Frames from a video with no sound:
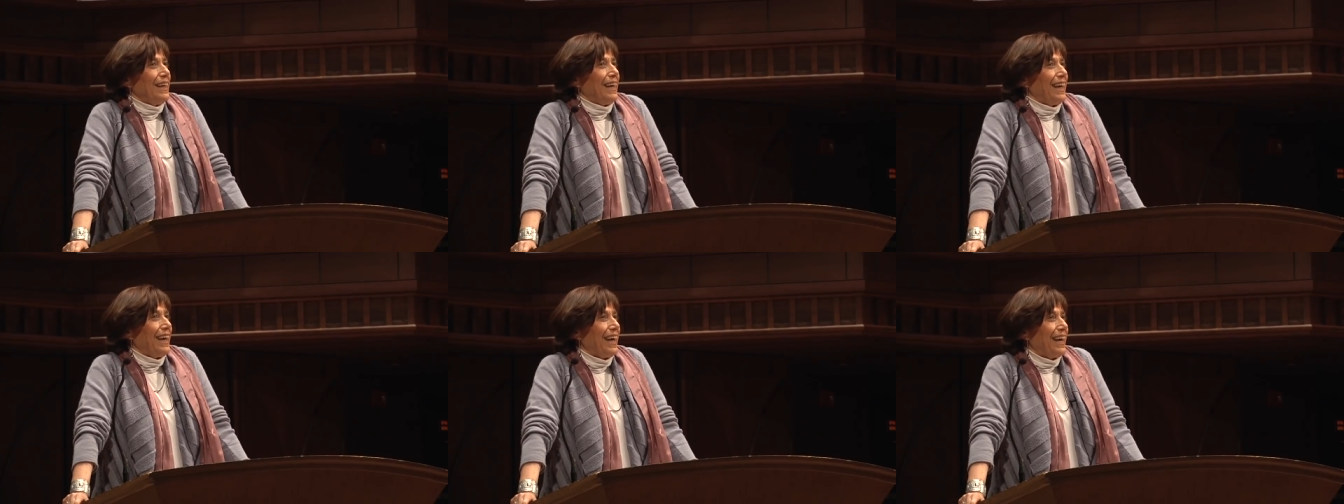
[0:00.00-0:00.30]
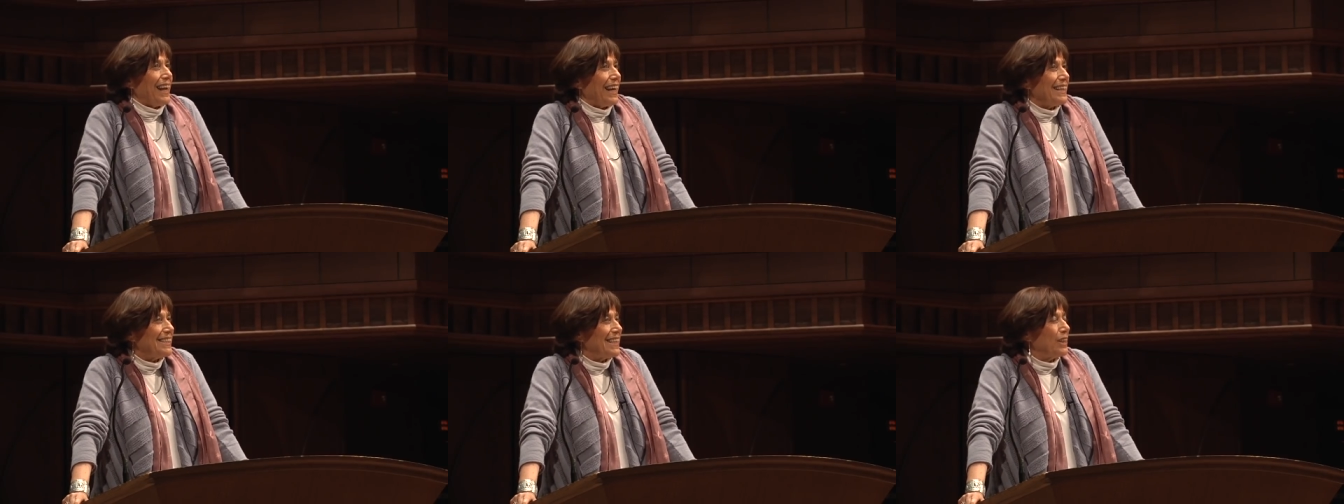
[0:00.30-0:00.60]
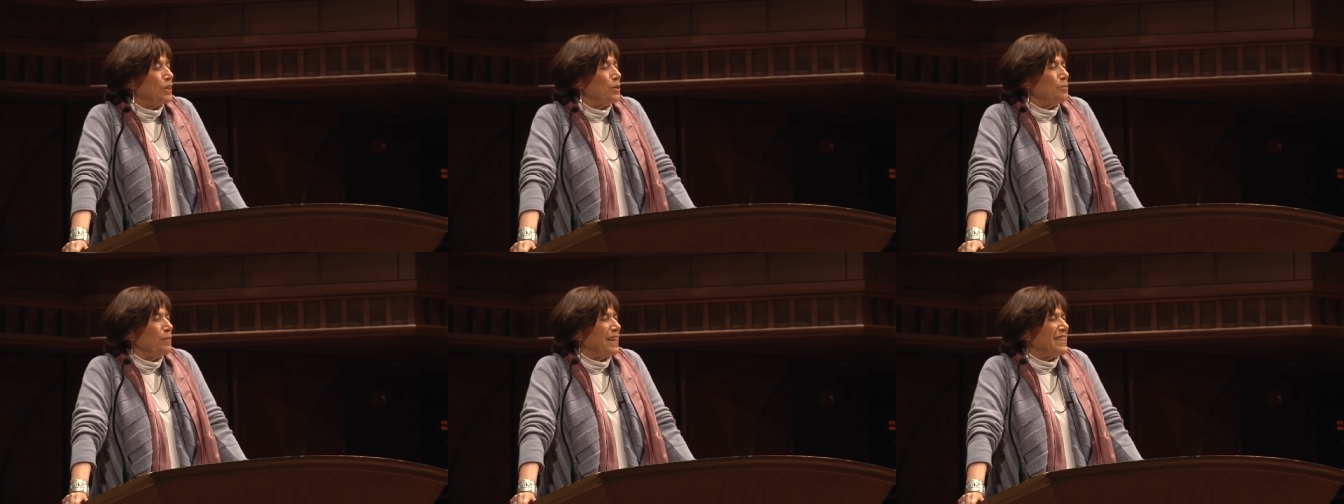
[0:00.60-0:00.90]
And I
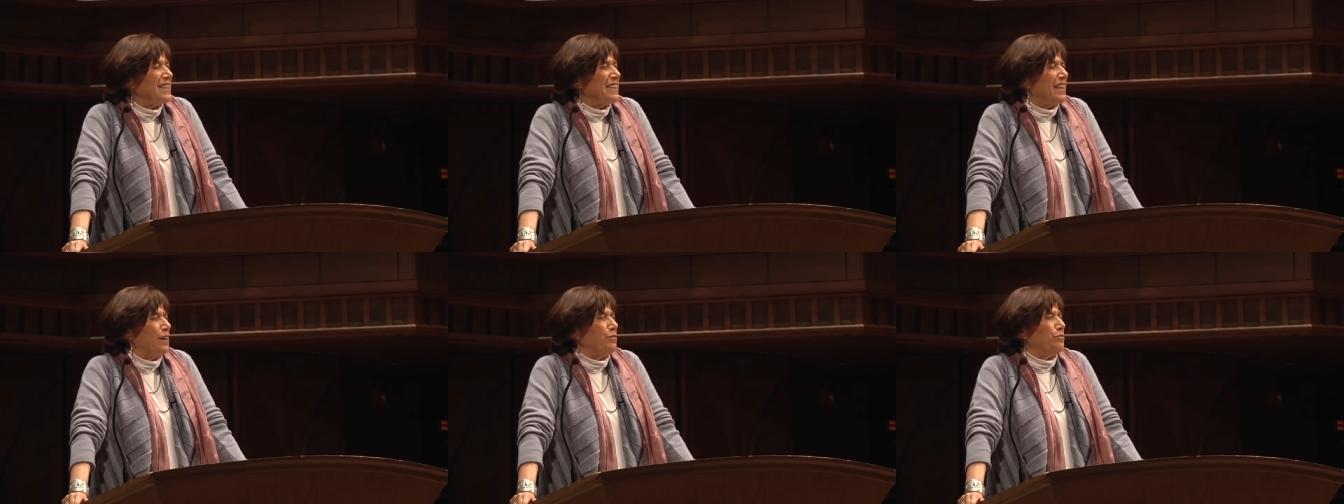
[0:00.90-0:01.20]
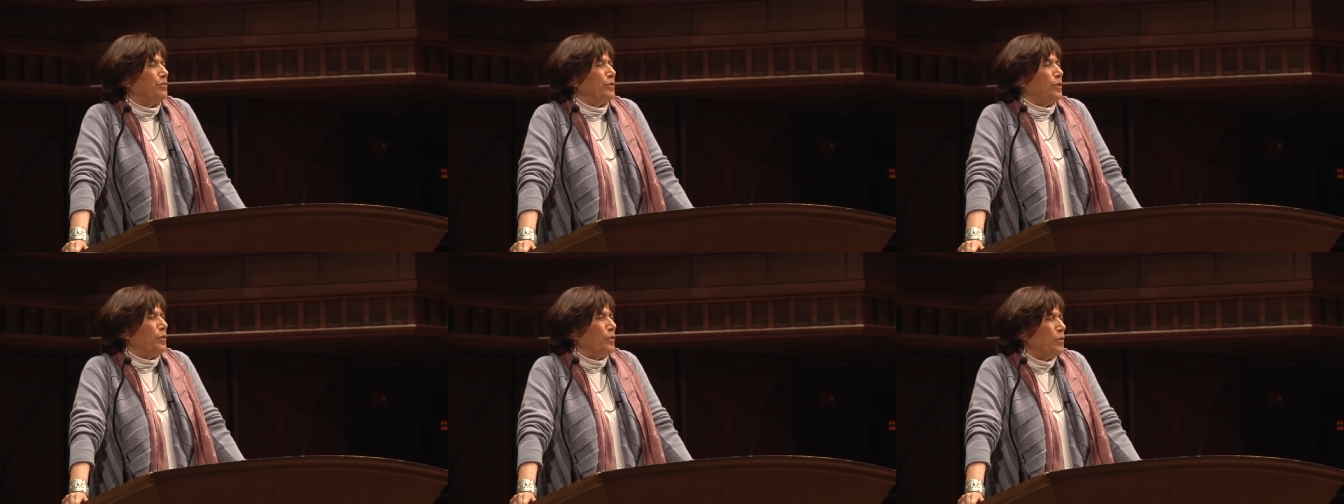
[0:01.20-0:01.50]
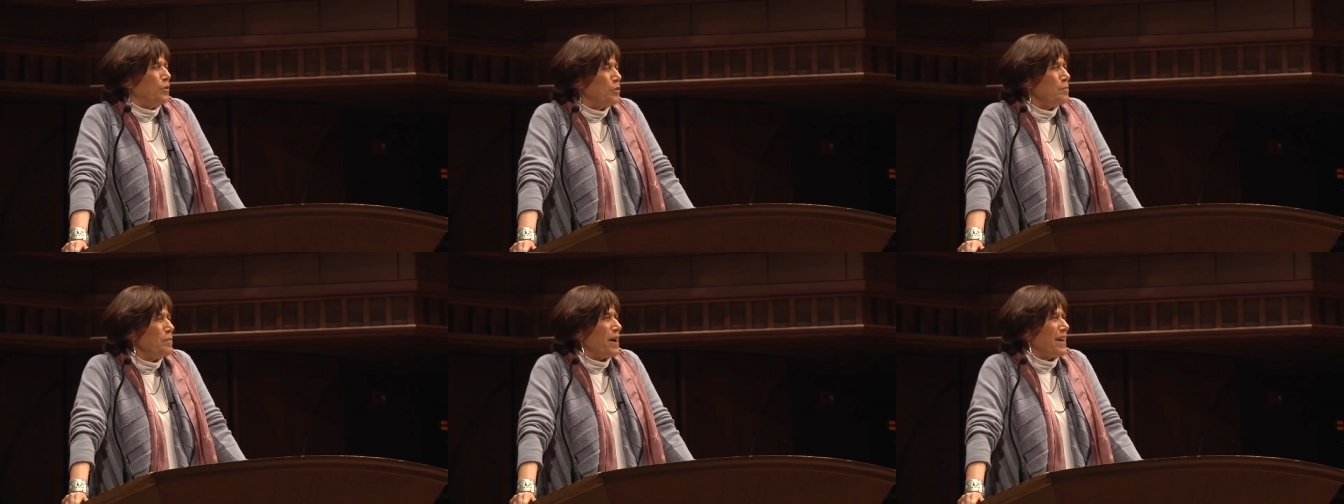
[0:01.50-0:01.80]
said to myself,
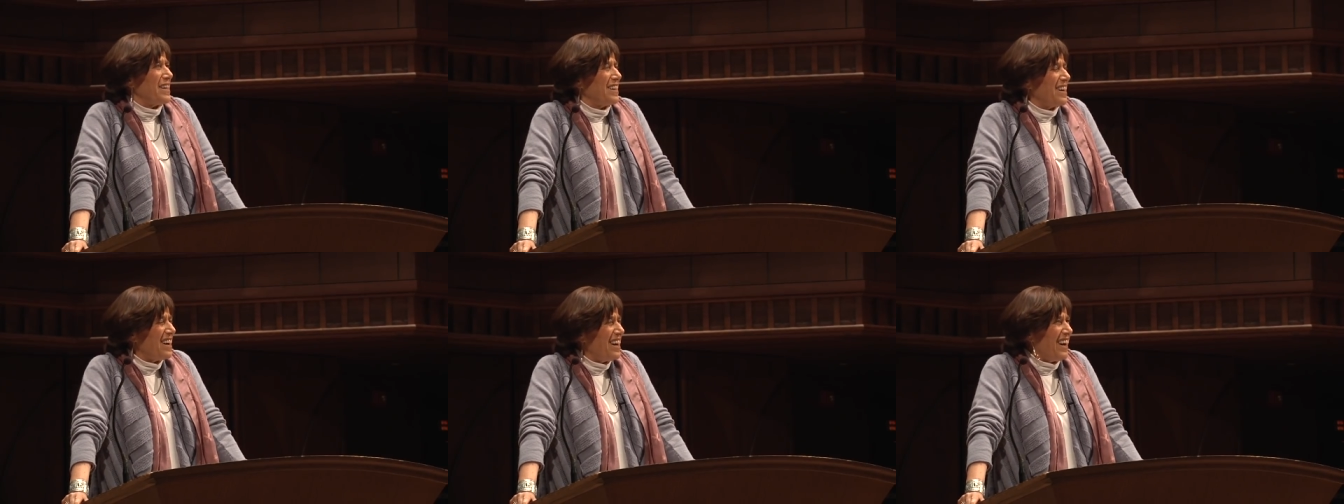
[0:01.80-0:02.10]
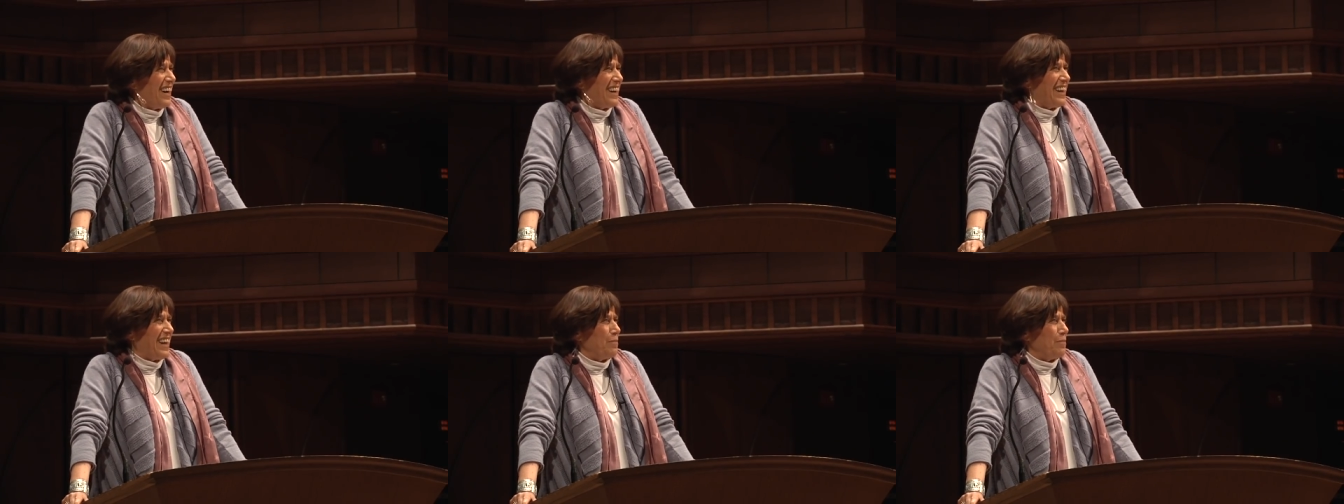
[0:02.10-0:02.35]
oh my God,